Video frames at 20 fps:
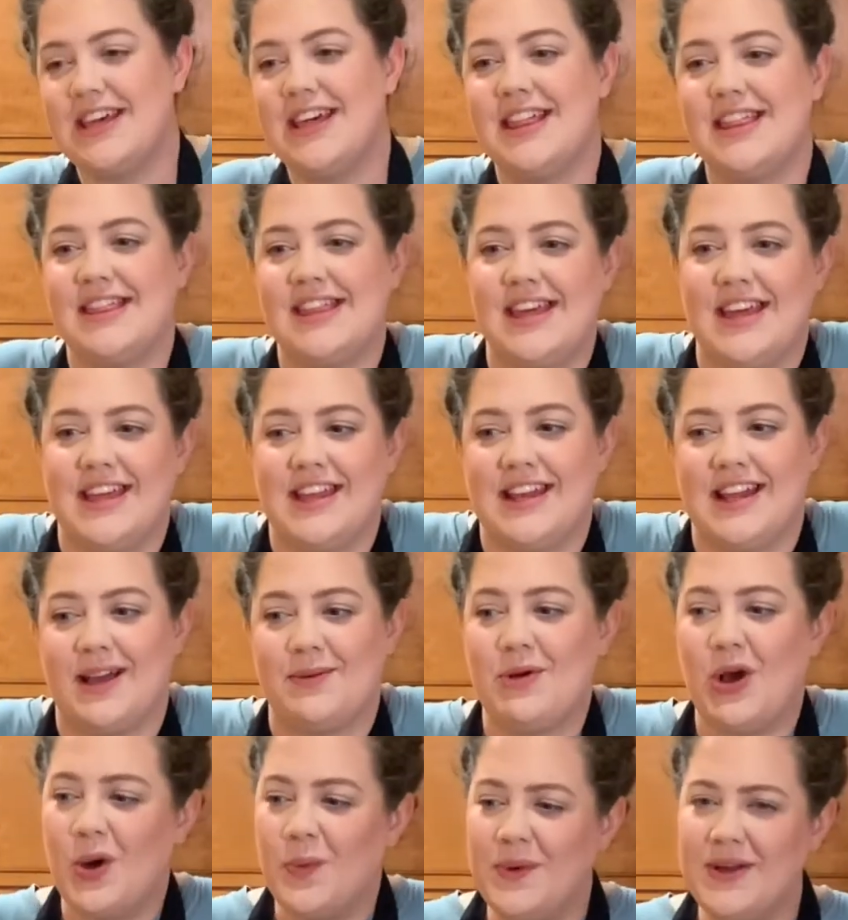then
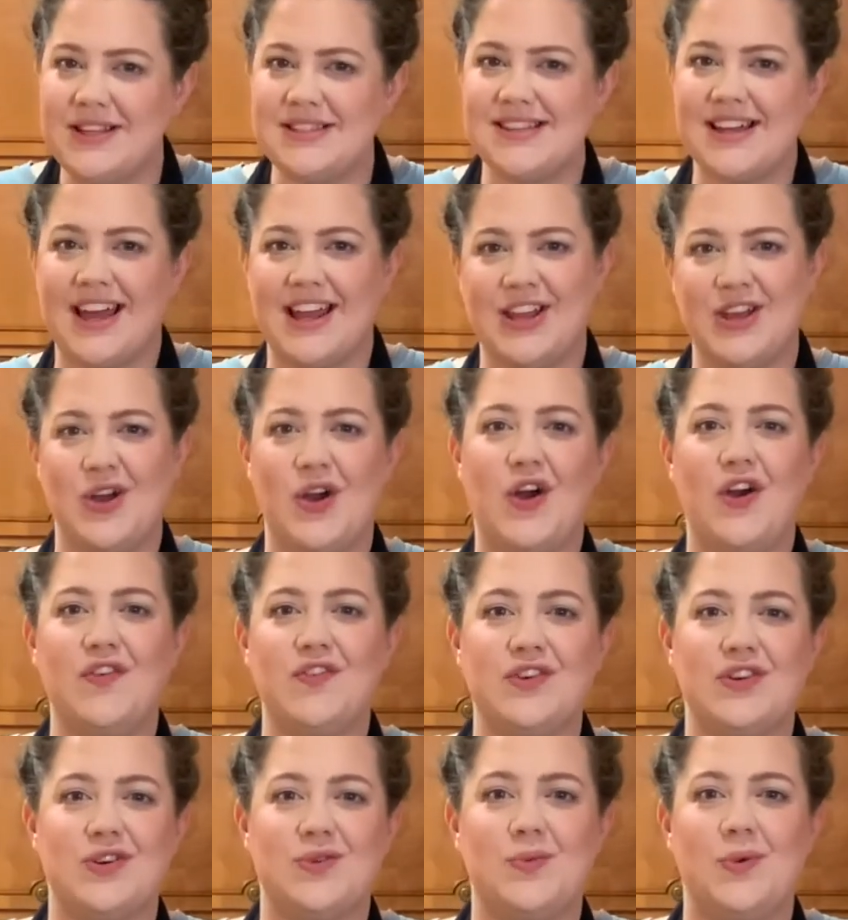I'm hoping to kind of go
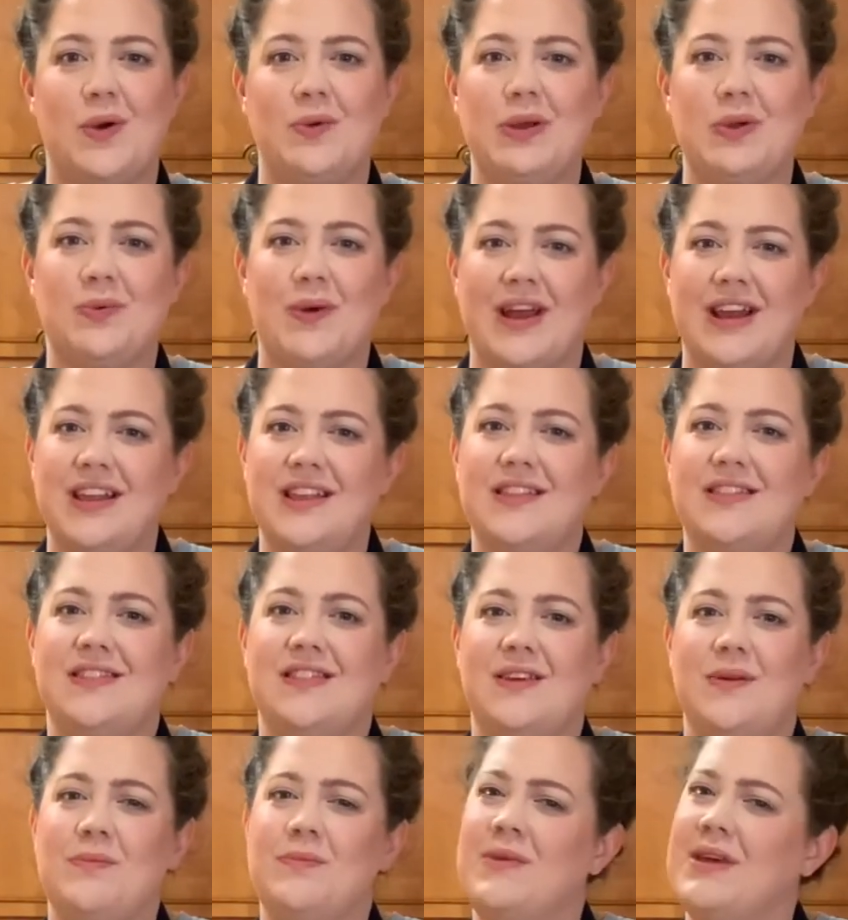over what we rated
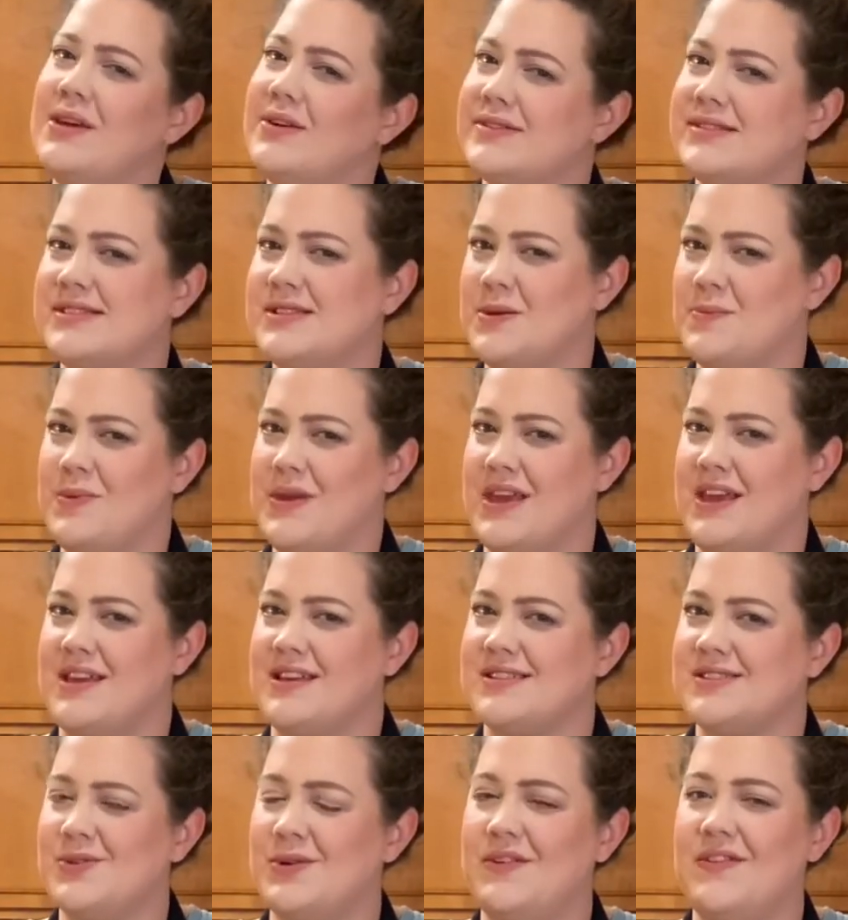the meals to be.
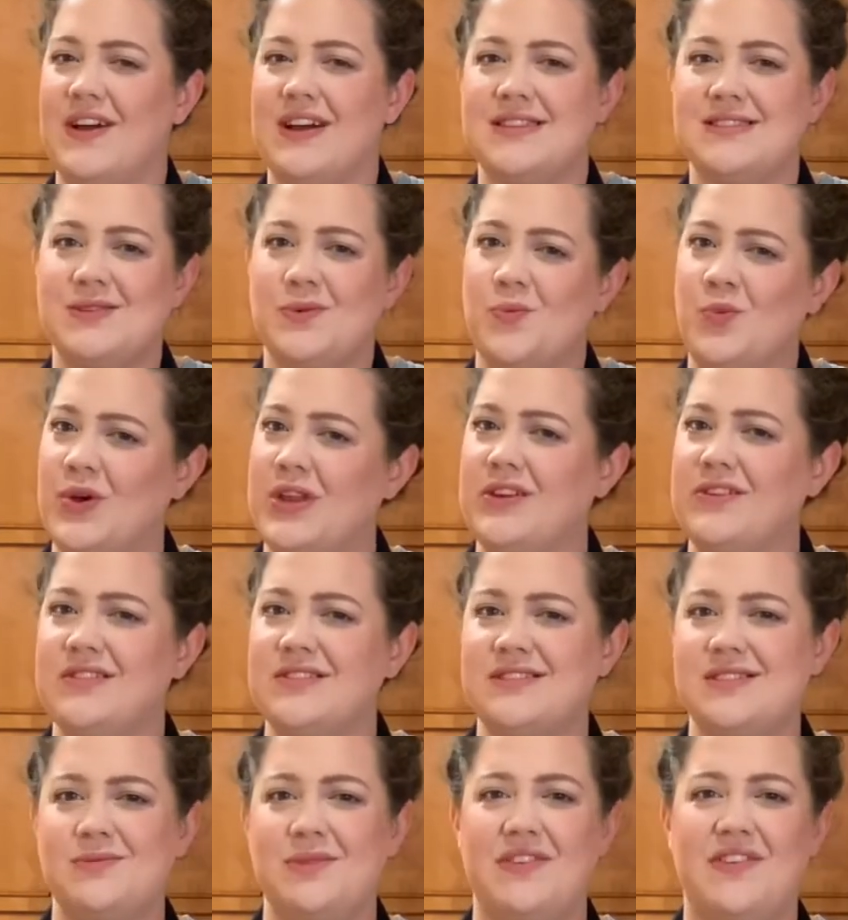So we've had some
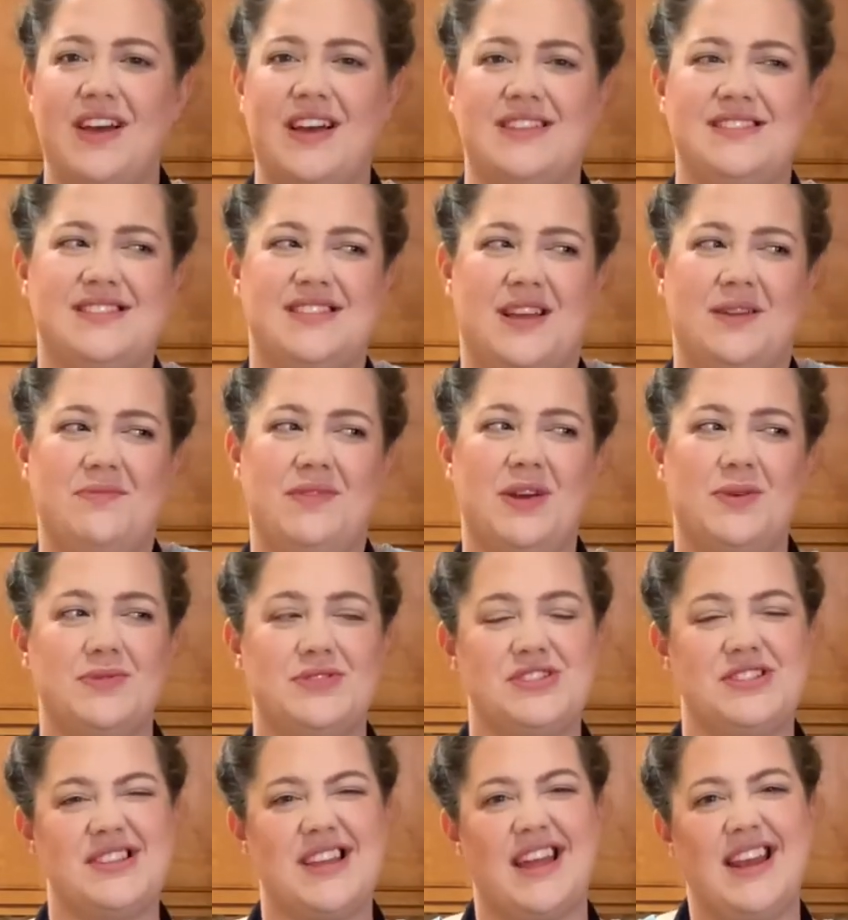winners and we've had some that were
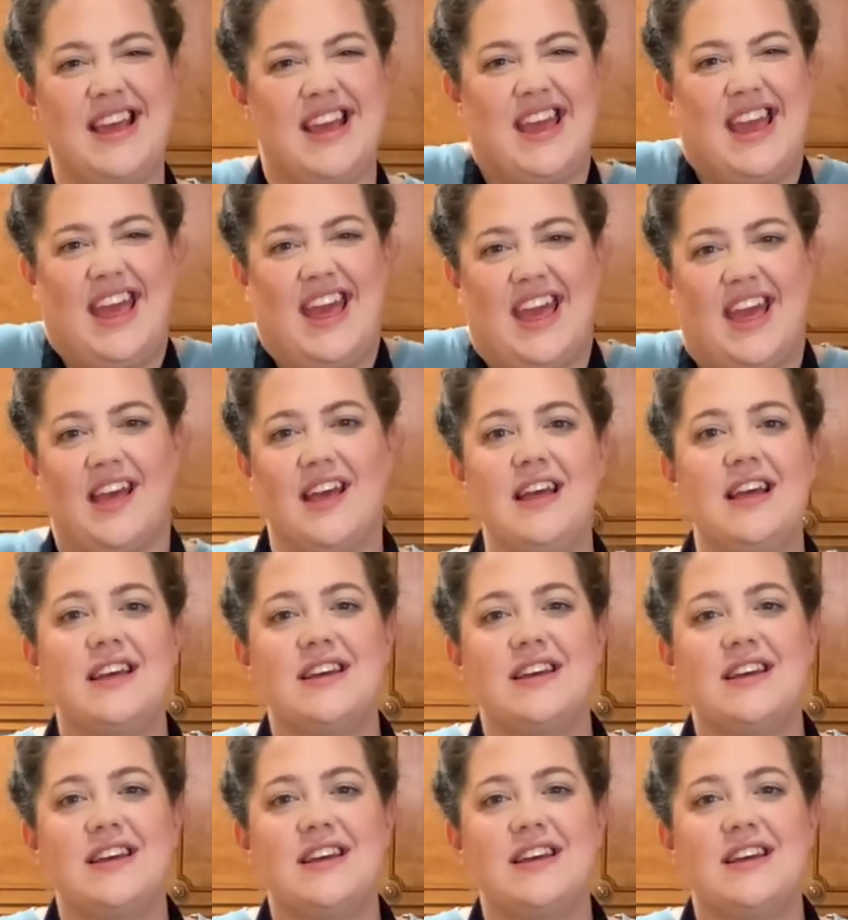just kind of eh.